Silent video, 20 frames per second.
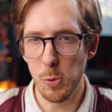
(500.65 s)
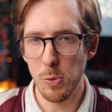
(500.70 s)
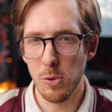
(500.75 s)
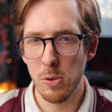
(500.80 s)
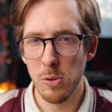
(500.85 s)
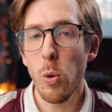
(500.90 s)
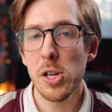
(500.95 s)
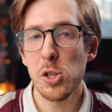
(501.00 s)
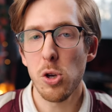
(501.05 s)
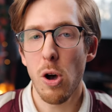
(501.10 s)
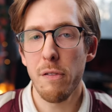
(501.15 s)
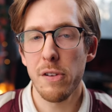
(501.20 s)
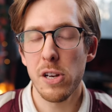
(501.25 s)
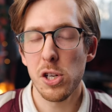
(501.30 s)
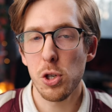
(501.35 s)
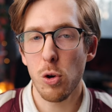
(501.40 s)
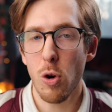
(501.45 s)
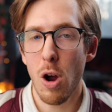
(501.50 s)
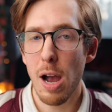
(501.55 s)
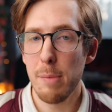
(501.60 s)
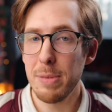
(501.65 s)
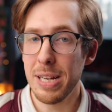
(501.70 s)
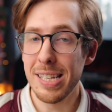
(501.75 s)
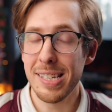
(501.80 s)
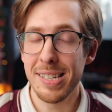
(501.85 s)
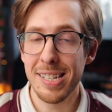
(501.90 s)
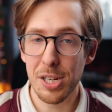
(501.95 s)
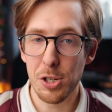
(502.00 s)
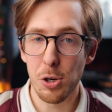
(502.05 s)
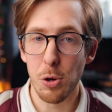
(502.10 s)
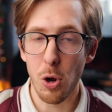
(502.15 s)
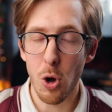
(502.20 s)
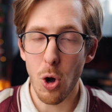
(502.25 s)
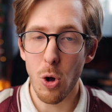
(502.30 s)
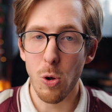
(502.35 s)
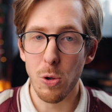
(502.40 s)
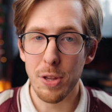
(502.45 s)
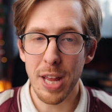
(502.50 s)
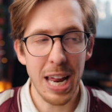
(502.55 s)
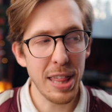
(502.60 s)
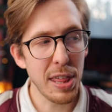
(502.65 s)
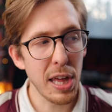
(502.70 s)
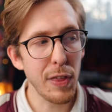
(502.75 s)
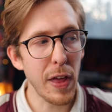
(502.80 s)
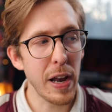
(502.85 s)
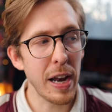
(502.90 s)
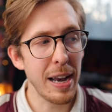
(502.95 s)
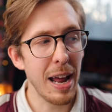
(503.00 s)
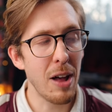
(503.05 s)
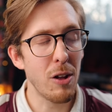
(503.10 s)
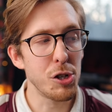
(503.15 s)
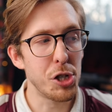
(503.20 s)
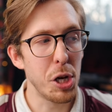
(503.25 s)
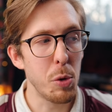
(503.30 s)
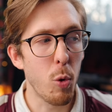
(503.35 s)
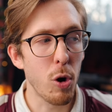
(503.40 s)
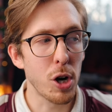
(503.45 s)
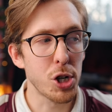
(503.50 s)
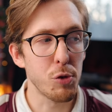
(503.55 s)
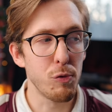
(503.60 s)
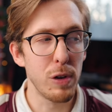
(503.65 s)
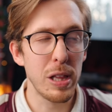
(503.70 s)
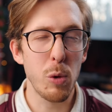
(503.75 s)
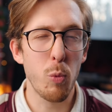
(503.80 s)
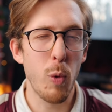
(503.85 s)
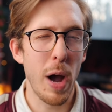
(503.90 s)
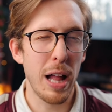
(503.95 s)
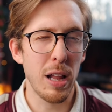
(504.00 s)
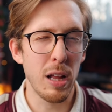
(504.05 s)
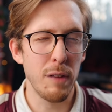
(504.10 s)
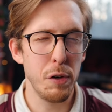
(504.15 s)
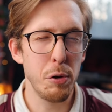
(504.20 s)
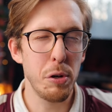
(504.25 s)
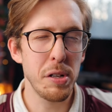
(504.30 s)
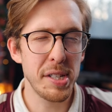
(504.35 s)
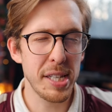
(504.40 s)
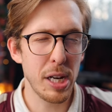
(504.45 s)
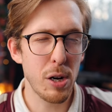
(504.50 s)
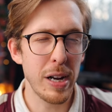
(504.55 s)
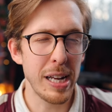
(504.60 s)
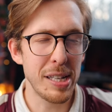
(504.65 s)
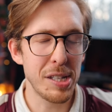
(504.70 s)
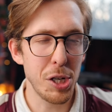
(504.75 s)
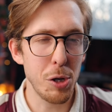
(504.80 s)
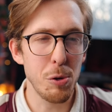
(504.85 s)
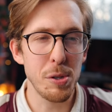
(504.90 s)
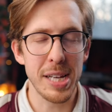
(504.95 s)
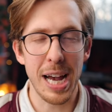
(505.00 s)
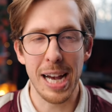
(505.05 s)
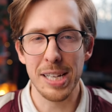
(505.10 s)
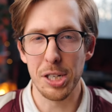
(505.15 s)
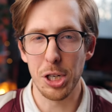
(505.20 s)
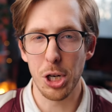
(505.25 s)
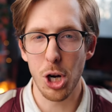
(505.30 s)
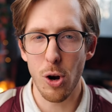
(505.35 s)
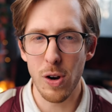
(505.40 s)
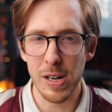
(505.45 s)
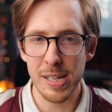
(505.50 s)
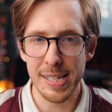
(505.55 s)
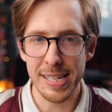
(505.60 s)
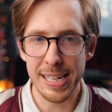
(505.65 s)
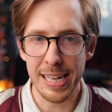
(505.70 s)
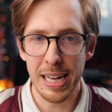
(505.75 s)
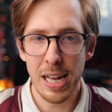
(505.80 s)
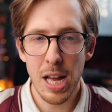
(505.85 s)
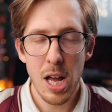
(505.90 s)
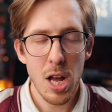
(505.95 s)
Bitcoin is often described as digital gold, and I think that analogy works really well if you consider its use as a currency.